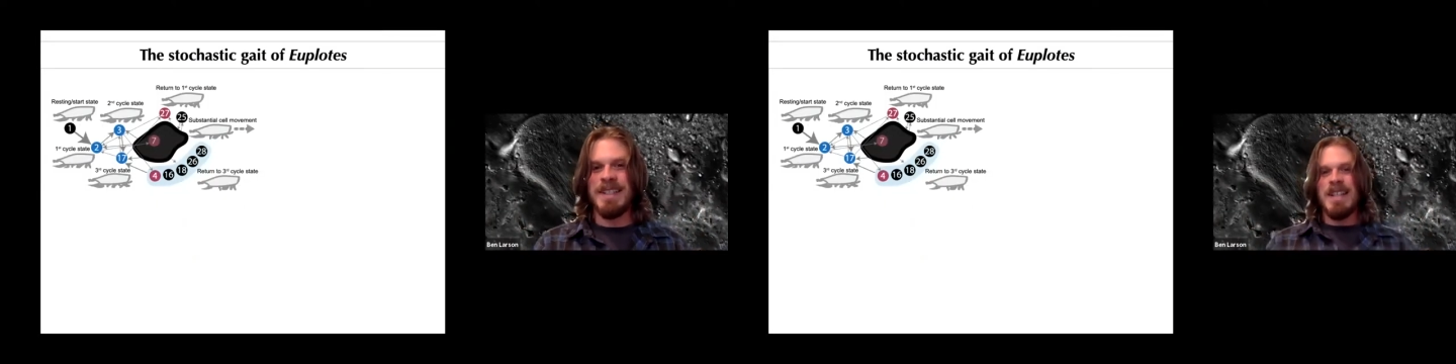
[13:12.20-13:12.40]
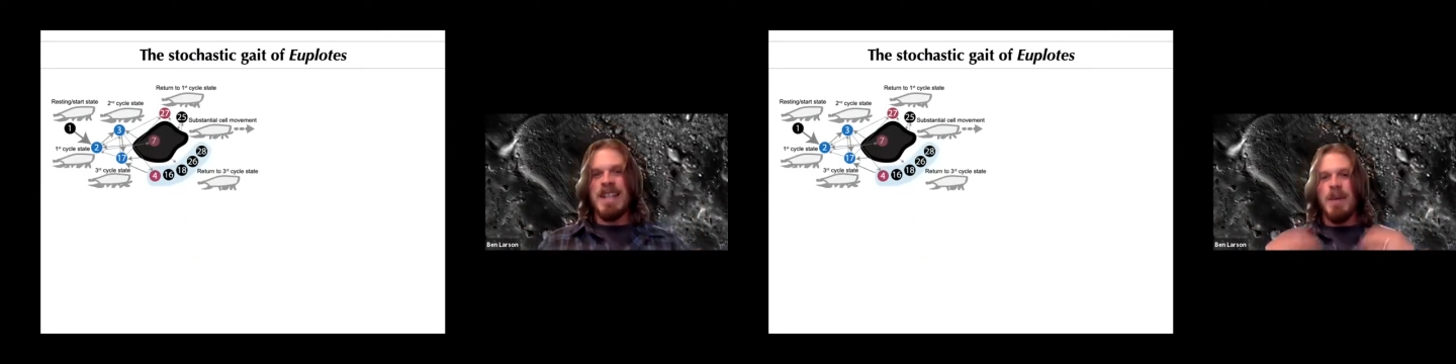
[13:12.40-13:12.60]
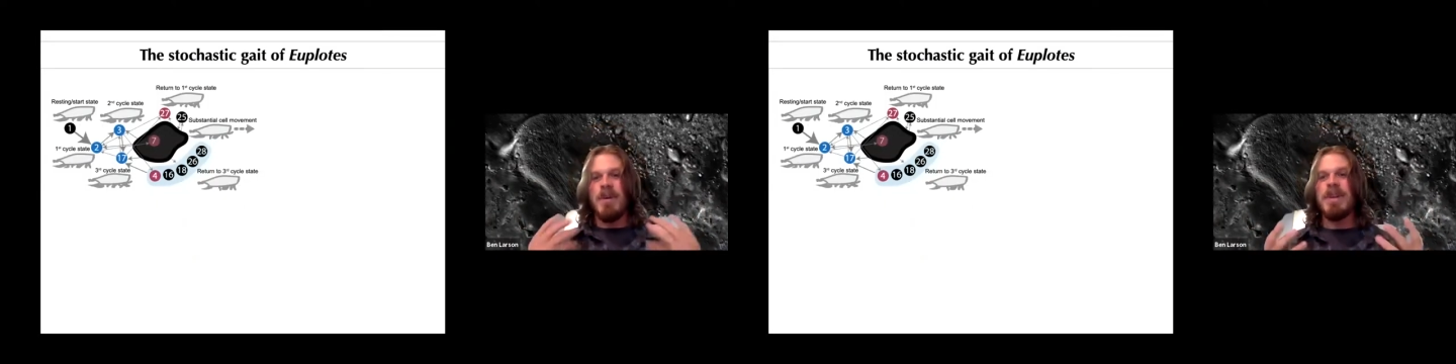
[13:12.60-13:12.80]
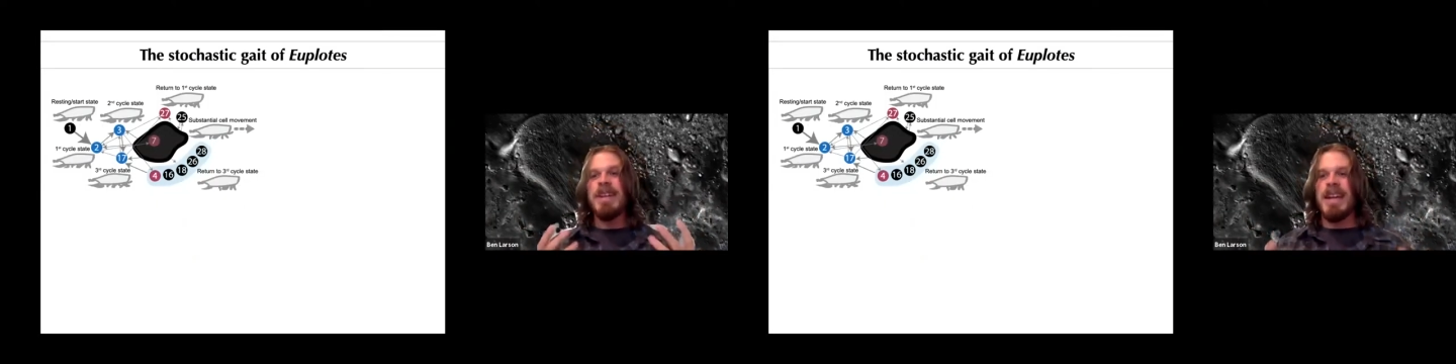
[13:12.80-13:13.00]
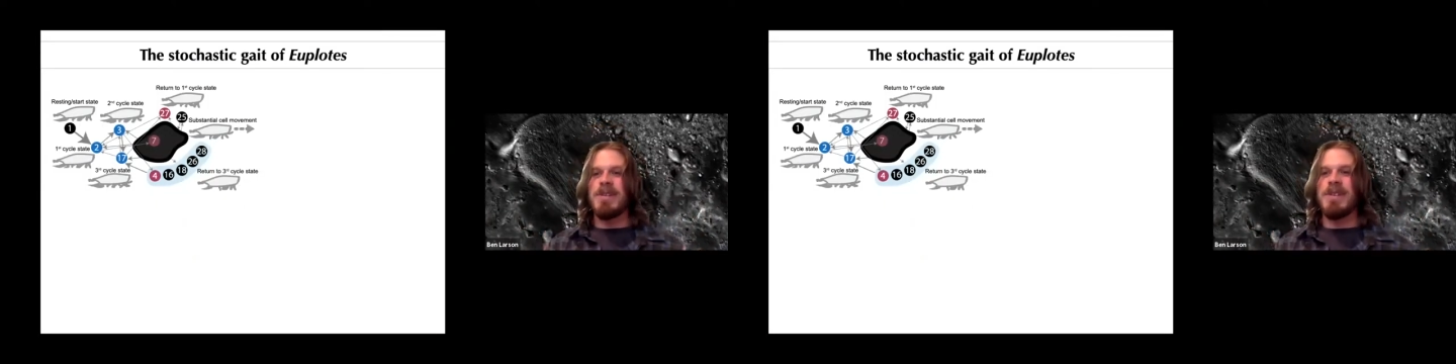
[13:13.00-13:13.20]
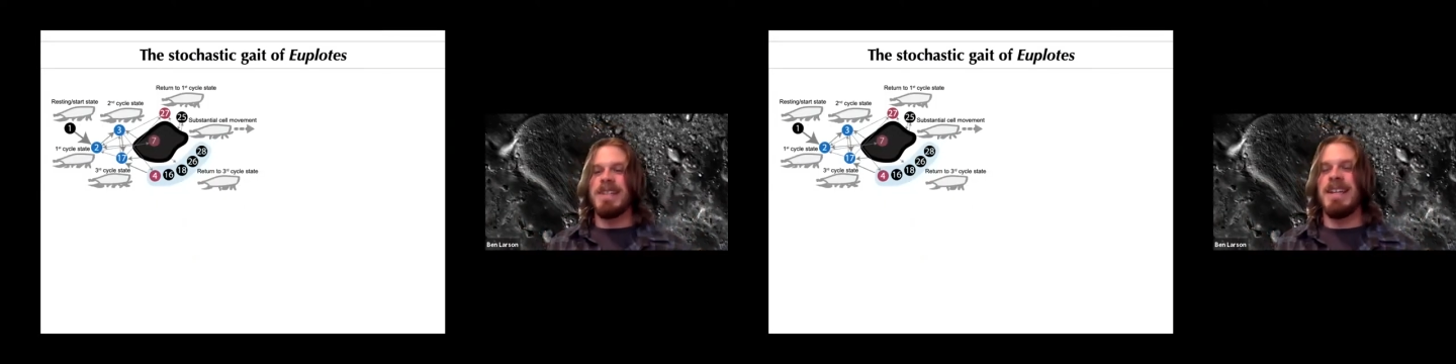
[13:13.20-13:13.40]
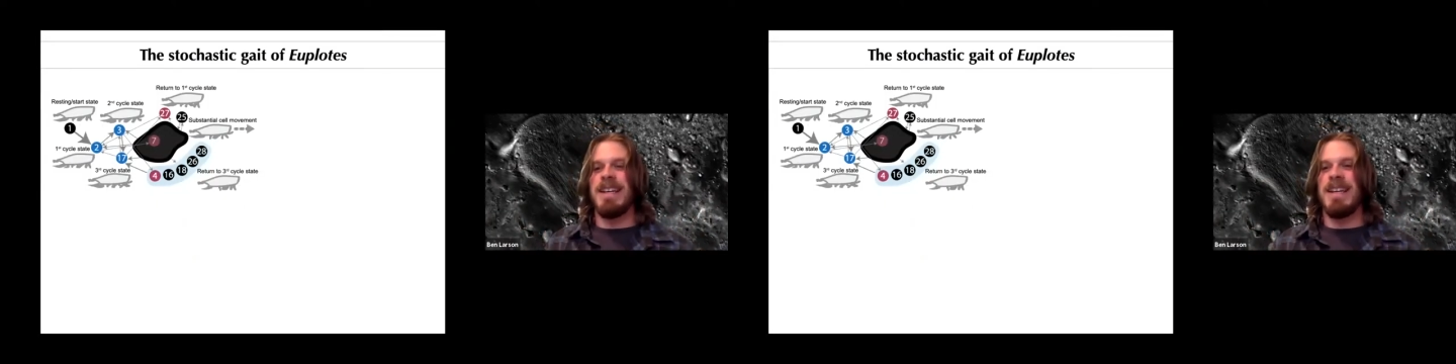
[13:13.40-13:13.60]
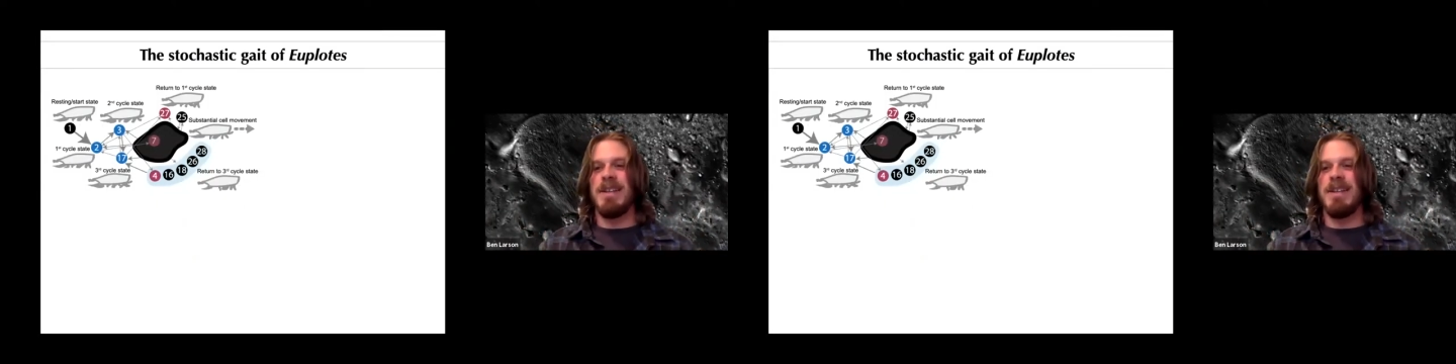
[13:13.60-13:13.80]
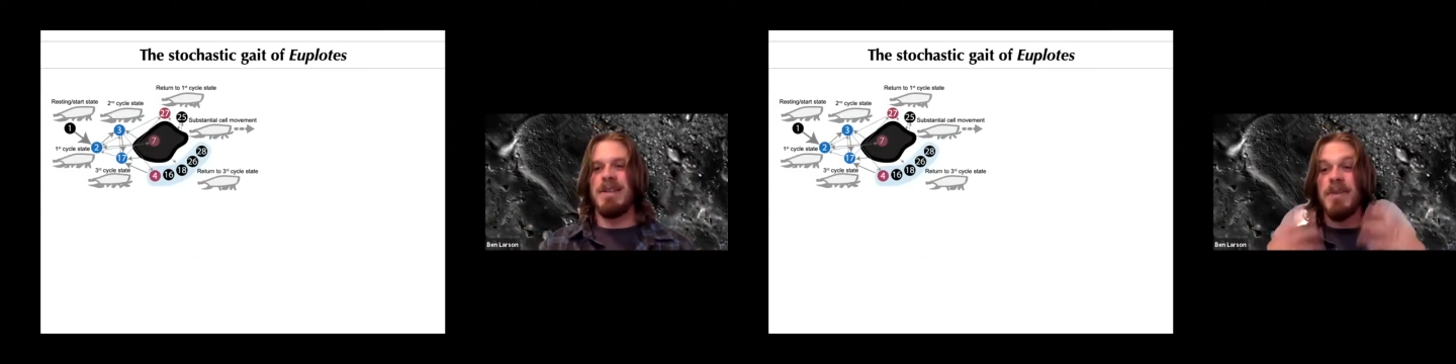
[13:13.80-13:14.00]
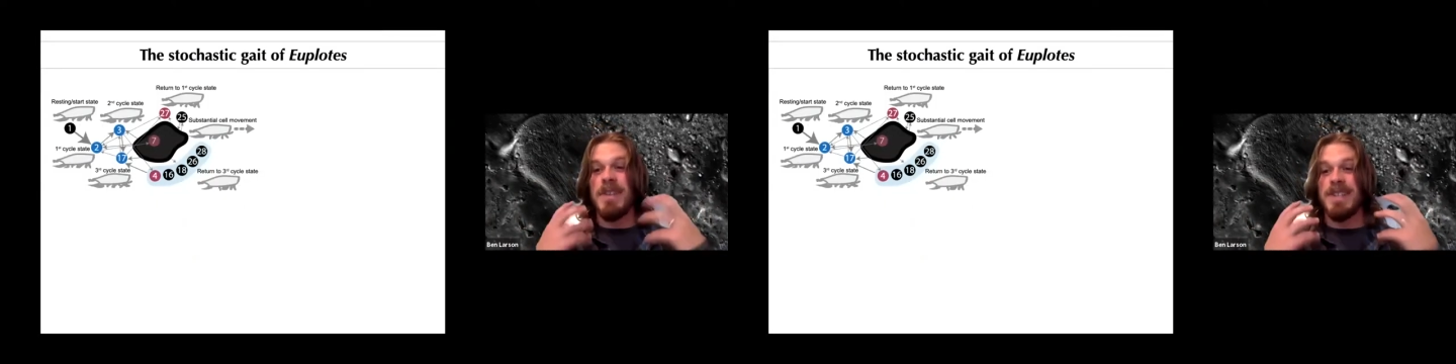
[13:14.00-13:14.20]
And we were really interested in sort
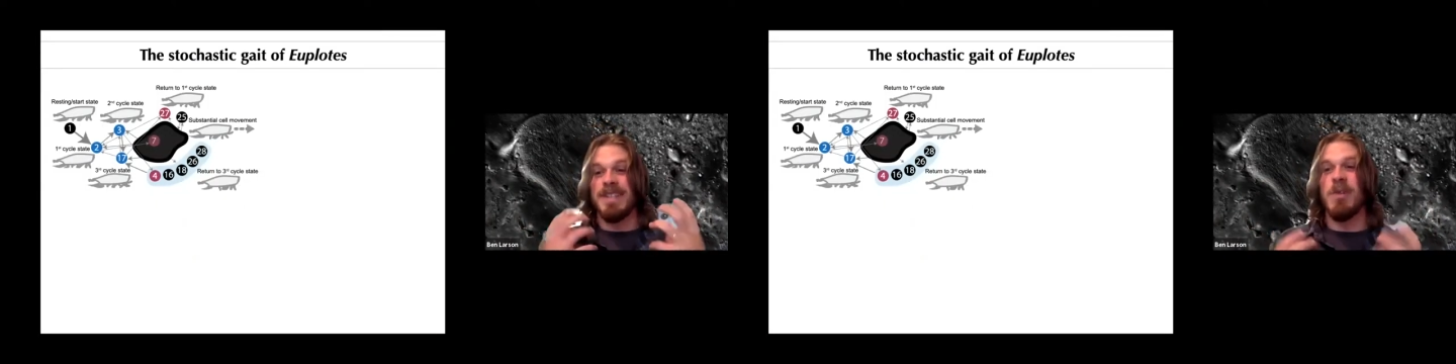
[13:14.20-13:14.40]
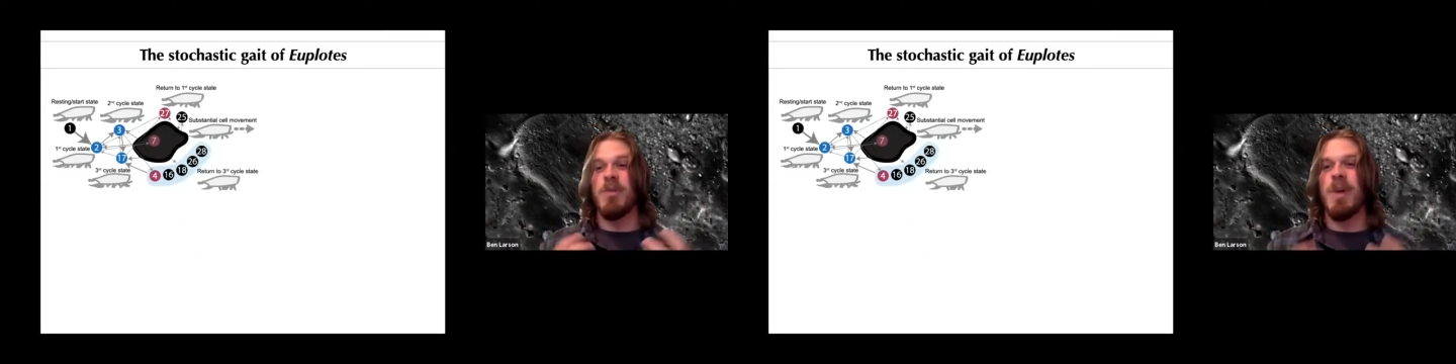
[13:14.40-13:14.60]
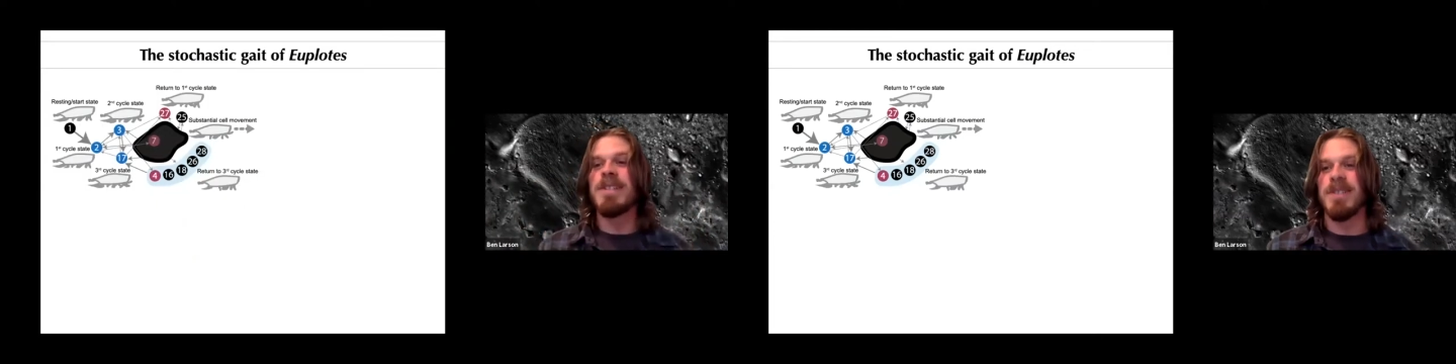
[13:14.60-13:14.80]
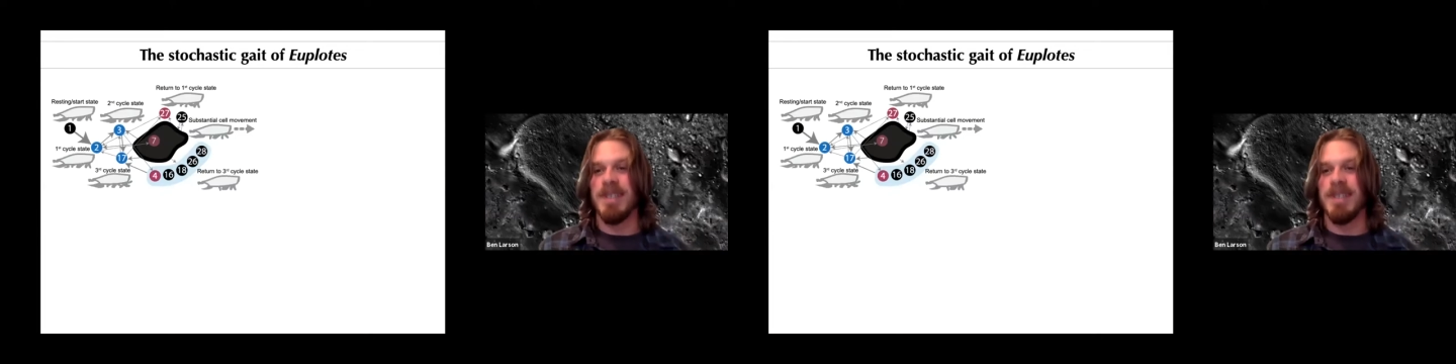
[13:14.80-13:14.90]
of the sequential